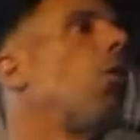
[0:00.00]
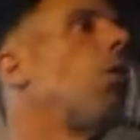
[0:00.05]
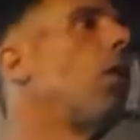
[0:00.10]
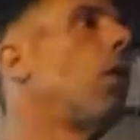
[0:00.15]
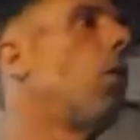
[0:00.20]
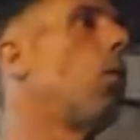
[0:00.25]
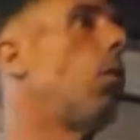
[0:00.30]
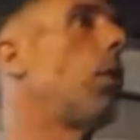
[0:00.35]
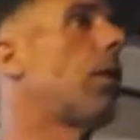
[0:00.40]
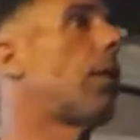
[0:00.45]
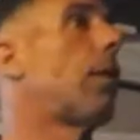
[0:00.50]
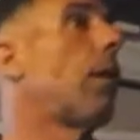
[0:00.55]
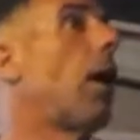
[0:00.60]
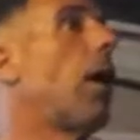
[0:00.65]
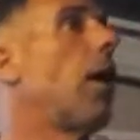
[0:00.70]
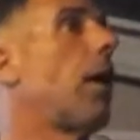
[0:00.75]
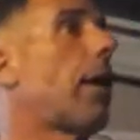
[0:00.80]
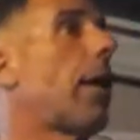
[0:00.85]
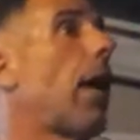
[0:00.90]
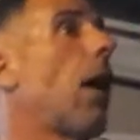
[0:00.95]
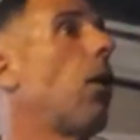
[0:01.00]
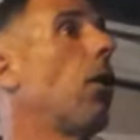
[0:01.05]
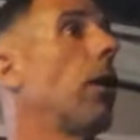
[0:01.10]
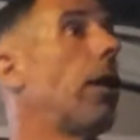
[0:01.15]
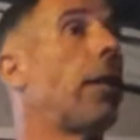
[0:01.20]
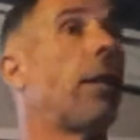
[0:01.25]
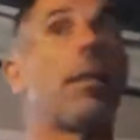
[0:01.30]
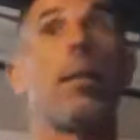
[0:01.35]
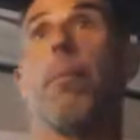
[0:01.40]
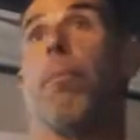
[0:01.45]
you go with uh,
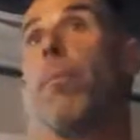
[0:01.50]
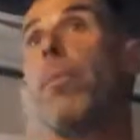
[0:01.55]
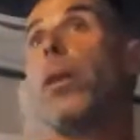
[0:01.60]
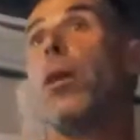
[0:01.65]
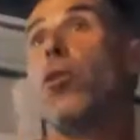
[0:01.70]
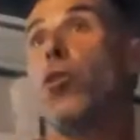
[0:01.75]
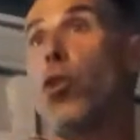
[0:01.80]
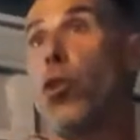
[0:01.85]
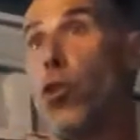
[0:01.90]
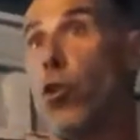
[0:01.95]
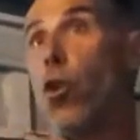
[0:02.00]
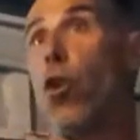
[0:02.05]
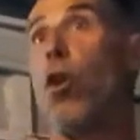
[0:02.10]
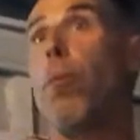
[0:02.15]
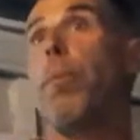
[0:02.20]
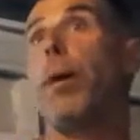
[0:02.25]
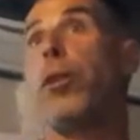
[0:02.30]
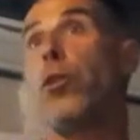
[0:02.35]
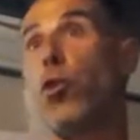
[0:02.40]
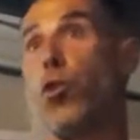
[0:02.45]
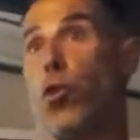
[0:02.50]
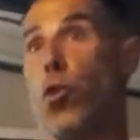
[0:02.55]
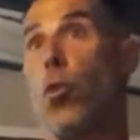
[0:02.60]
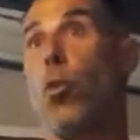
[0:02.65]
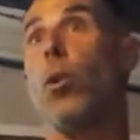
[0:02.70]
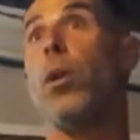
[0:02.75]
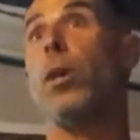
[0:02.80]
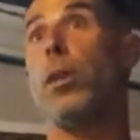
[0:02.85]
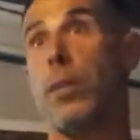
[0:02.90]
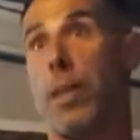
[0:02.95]
Kel and Tim to Europe and
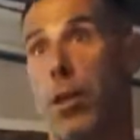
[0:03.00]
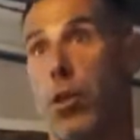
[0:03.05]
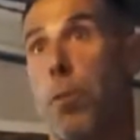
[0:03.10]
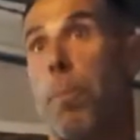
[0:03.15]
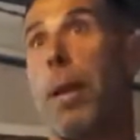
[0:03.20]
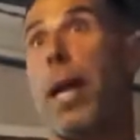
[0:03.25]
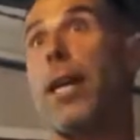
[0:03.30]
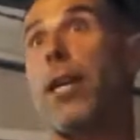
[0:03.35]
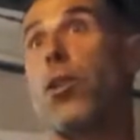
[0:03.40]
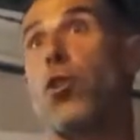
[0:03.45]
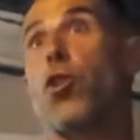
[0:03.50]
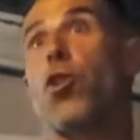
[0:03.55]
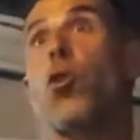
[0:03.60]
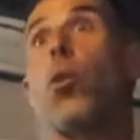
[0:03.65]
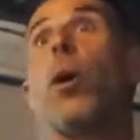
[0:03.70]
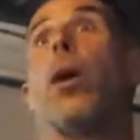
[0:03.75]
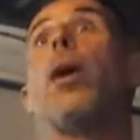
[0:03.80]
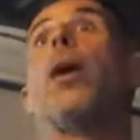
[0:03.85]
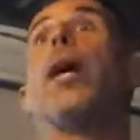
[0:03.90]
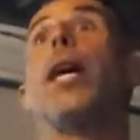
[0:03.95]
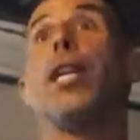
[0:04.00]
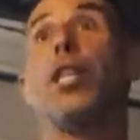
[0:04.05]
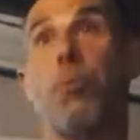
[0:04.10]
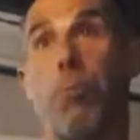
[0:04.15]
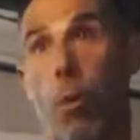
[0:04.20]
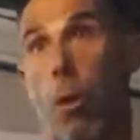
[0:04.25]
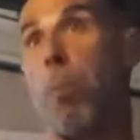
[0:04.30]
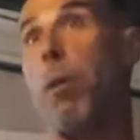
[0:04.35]
you do such a package tour,